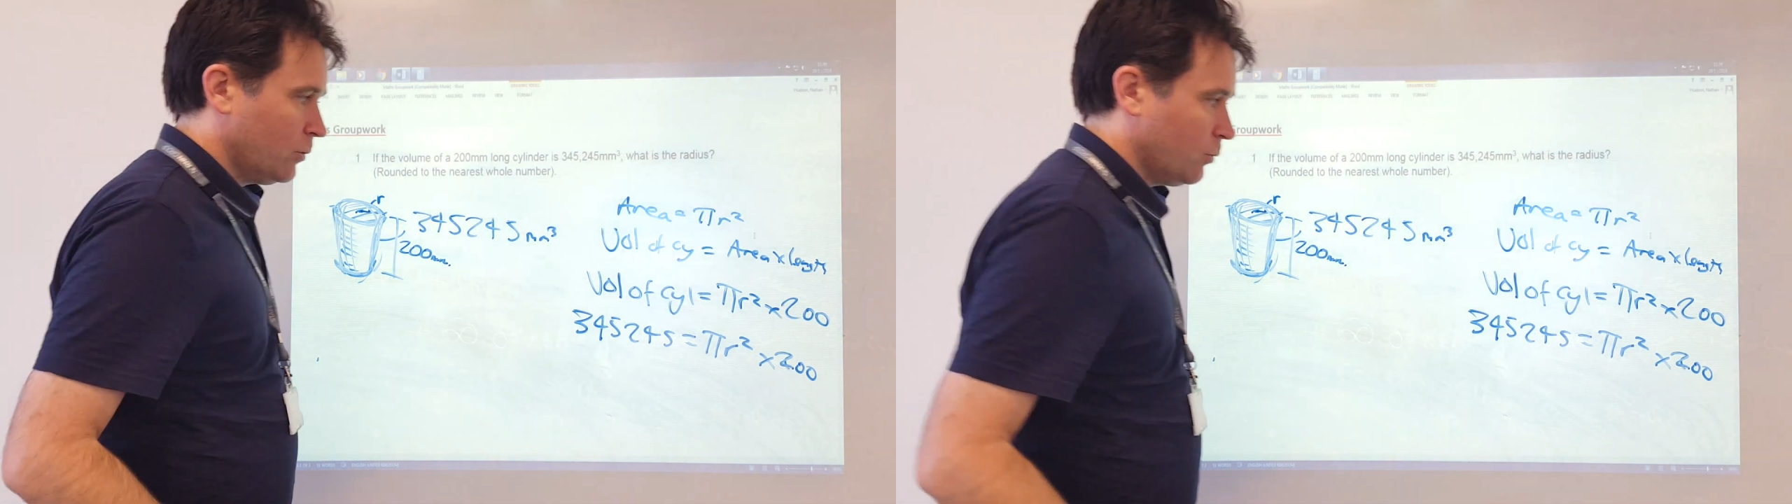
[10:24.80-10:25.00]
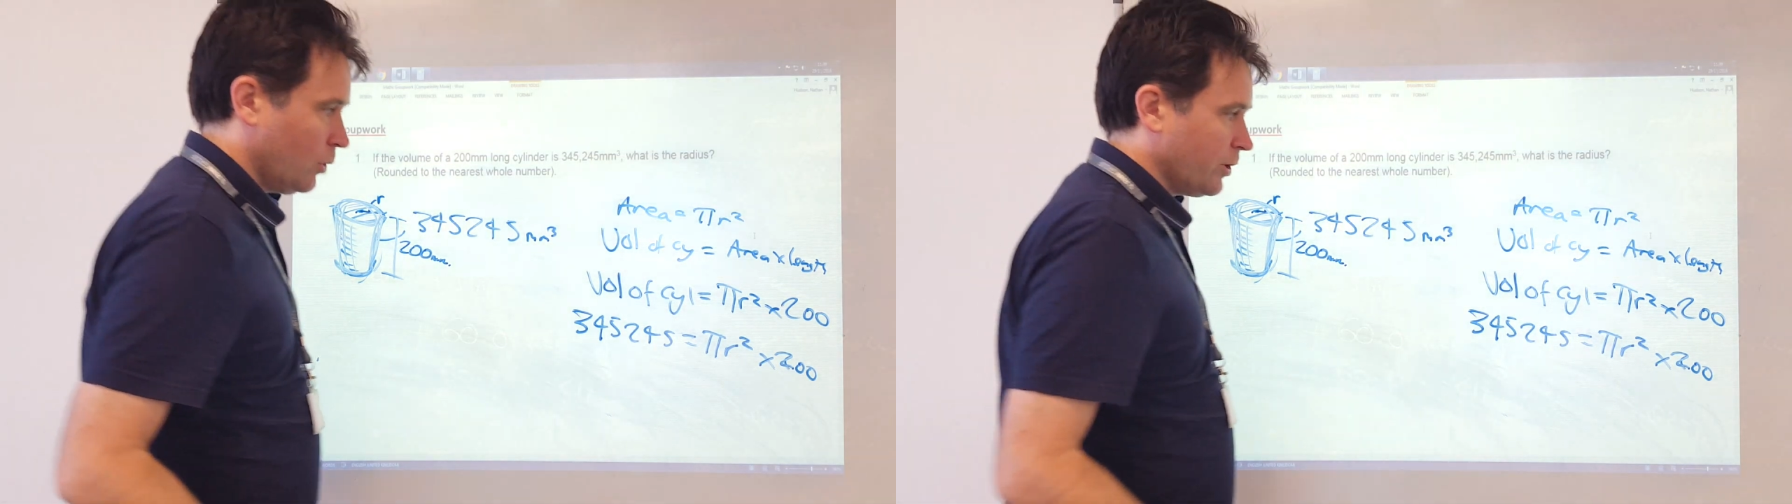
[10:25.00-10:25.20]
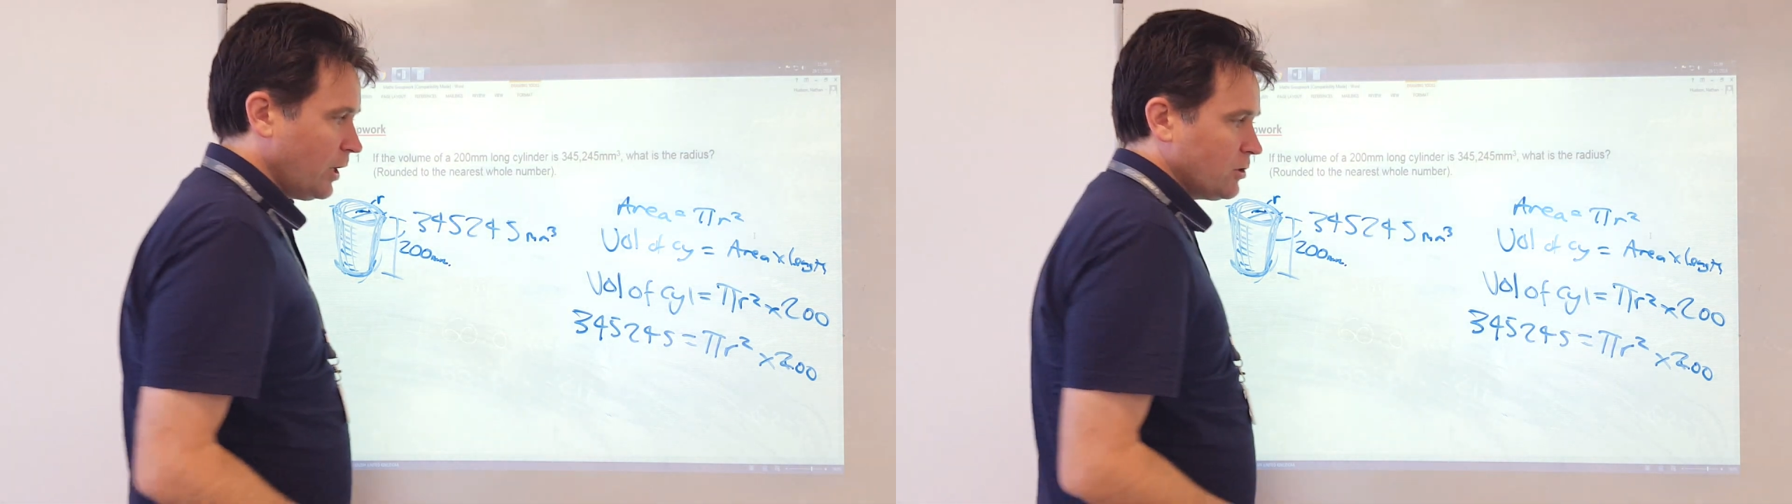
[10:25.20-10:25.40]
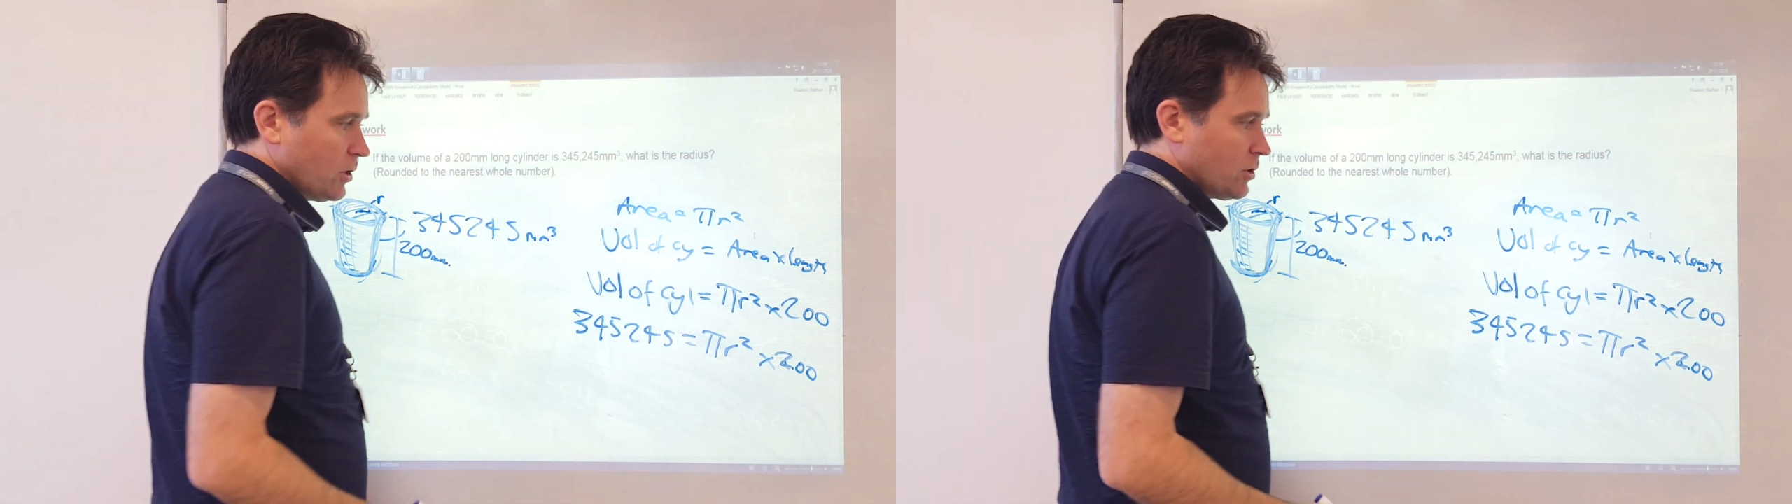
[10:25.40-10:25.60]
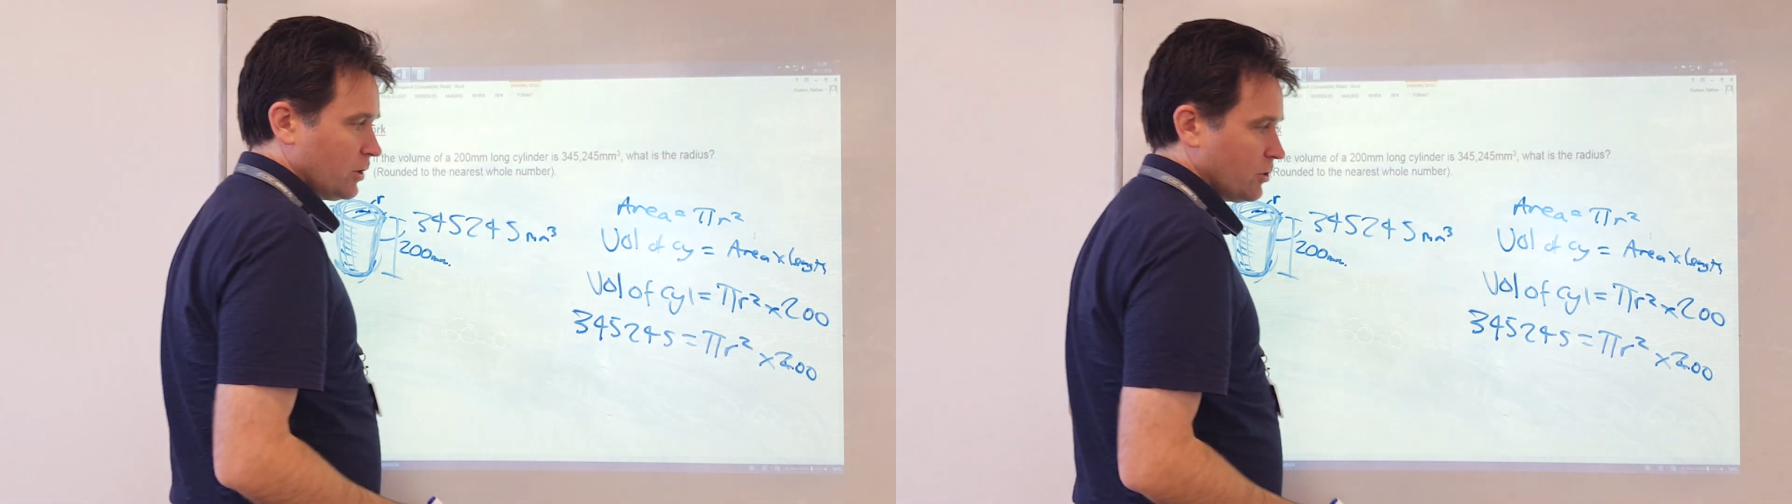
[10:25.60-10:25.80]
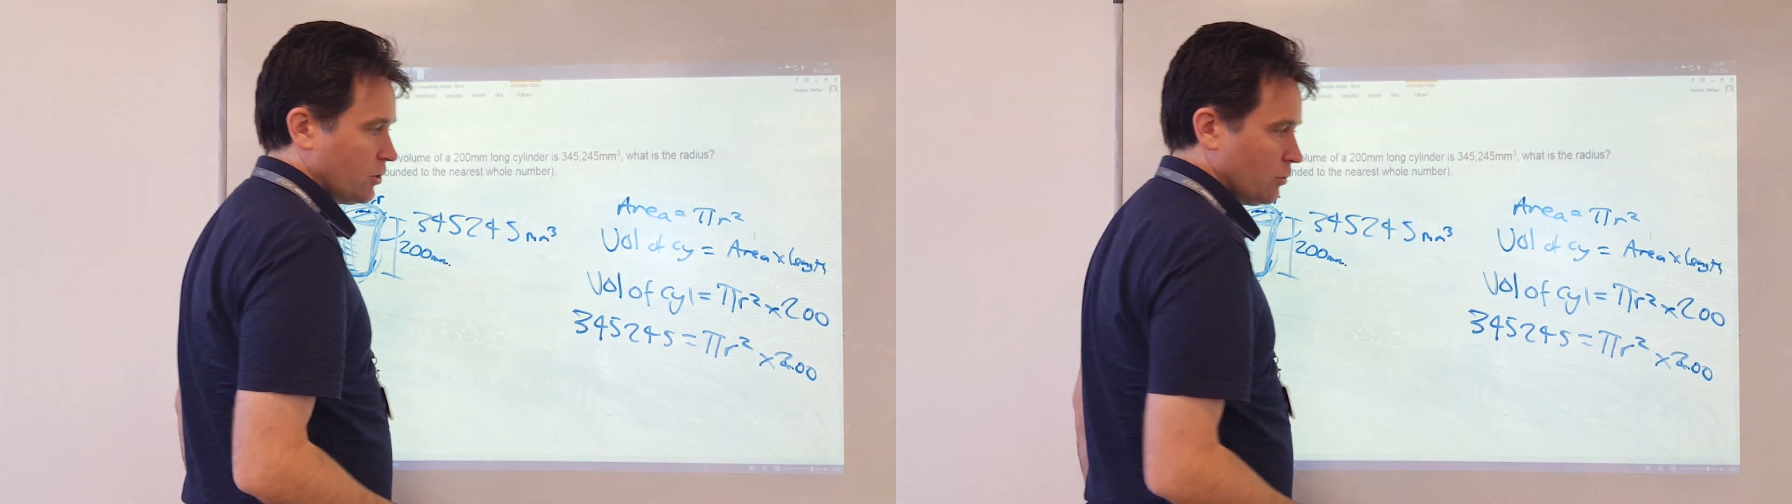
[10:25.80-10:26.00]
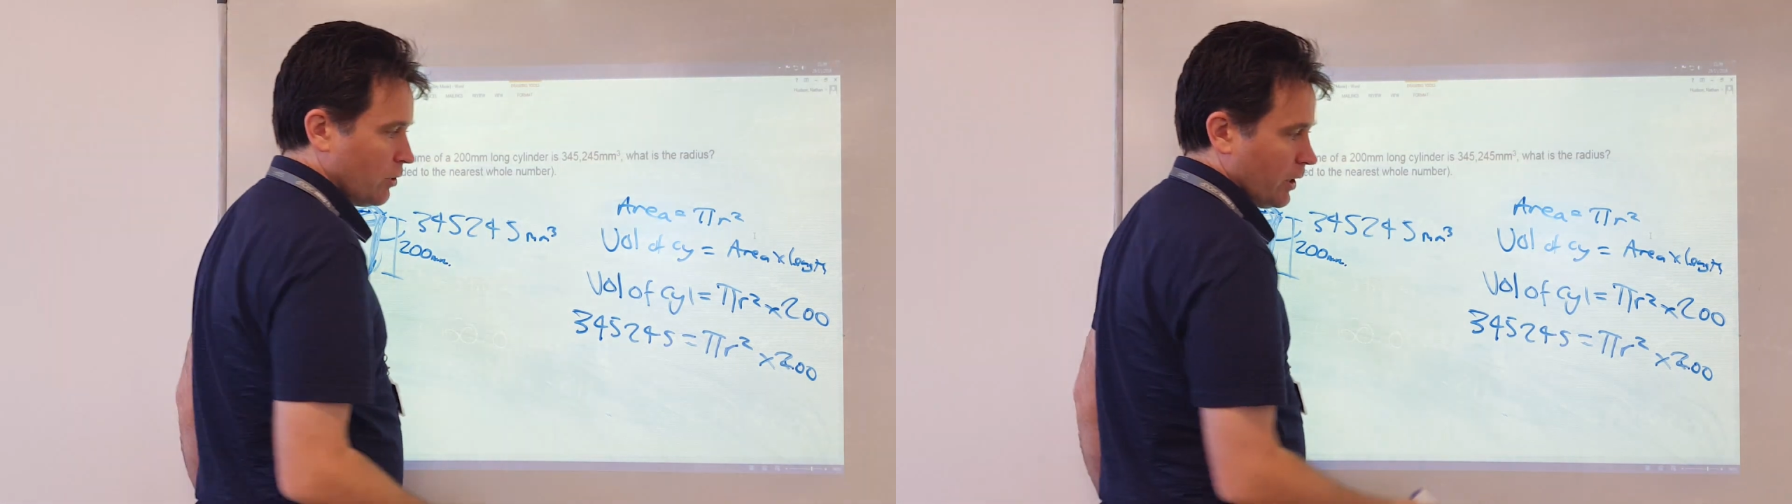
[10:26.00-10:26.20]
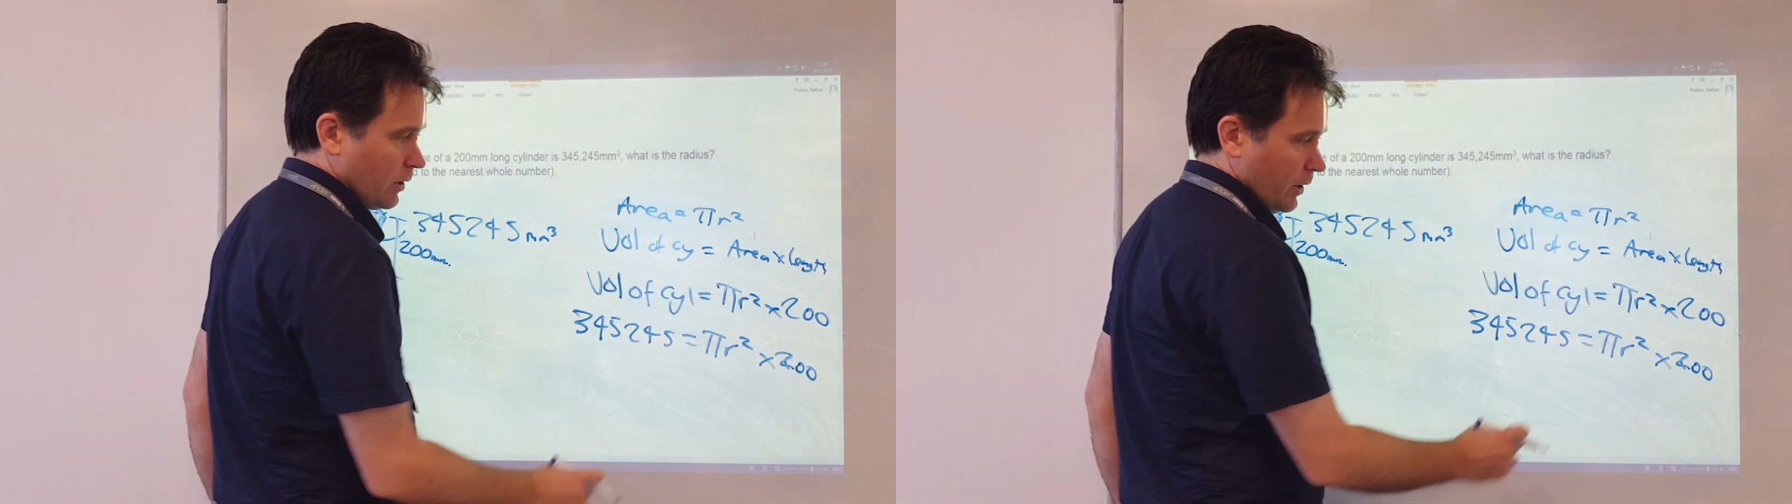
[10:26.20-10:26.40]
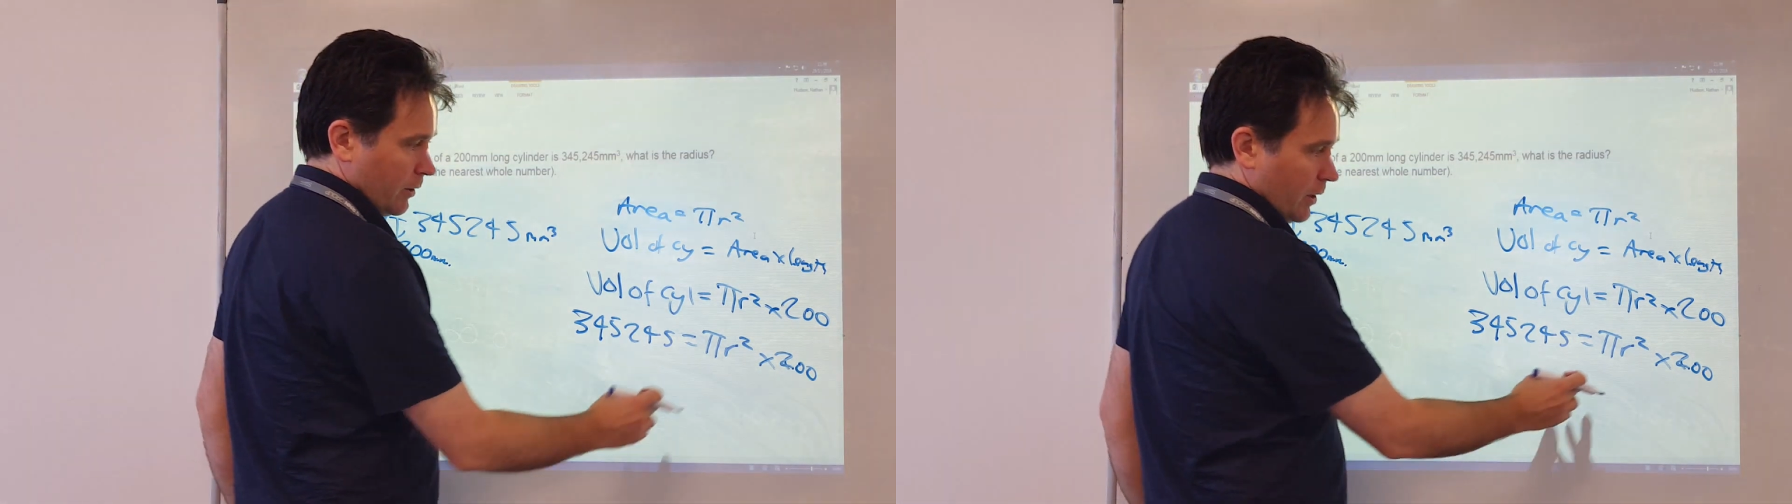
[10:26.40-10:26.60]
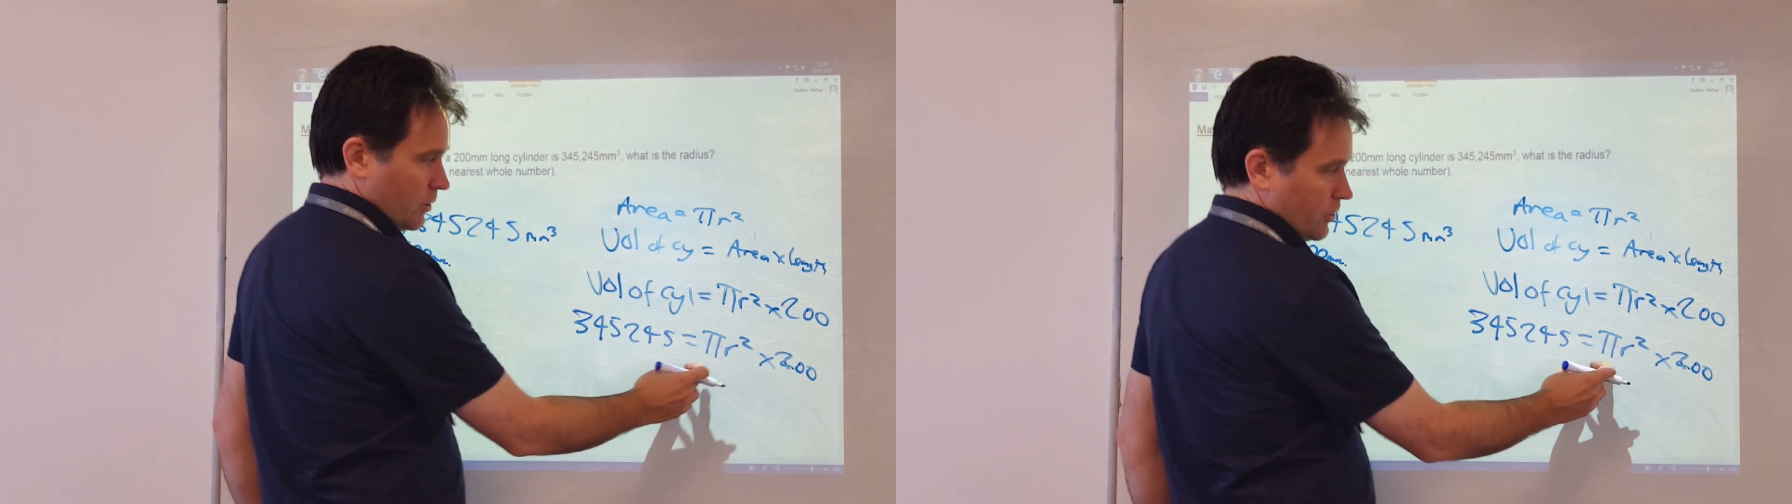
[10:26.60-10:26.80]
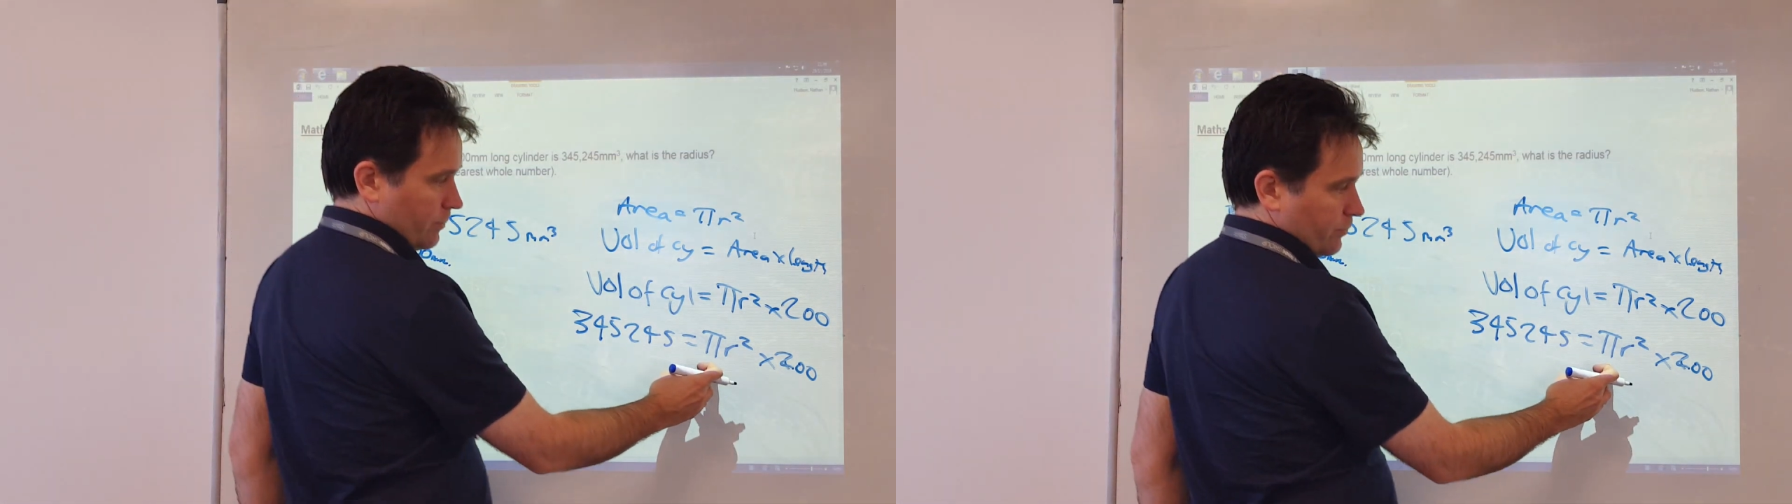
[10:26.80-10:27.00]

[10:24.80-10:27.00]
Well, the easiest thing to do really is,